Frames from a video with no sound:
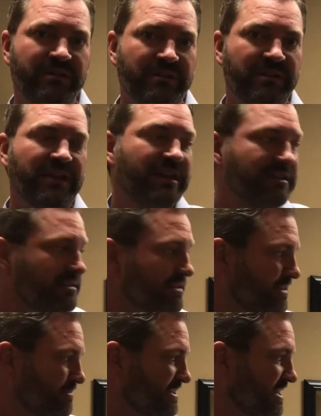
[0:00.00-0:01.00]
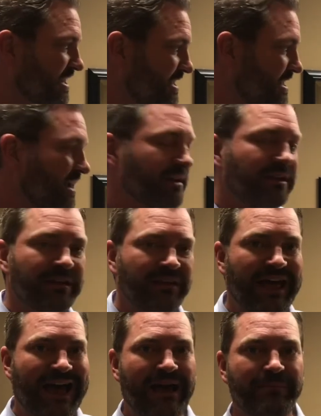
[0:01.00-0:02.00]
to get a sleep study done in a
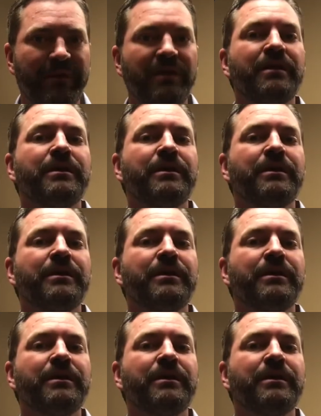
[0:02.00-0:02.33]
lab